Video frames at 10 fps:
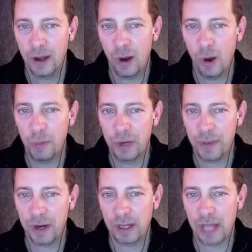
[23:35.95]
open
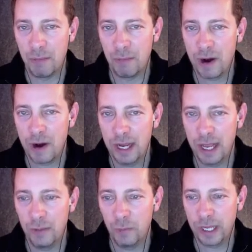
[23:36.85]
up our library,
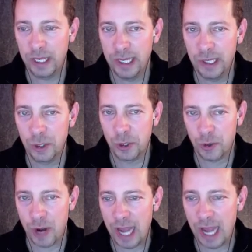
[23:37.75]
and we can either
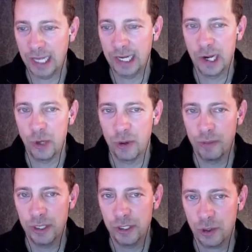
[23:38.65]
drag in a new
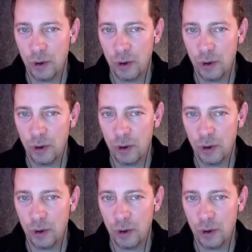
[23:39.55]
image,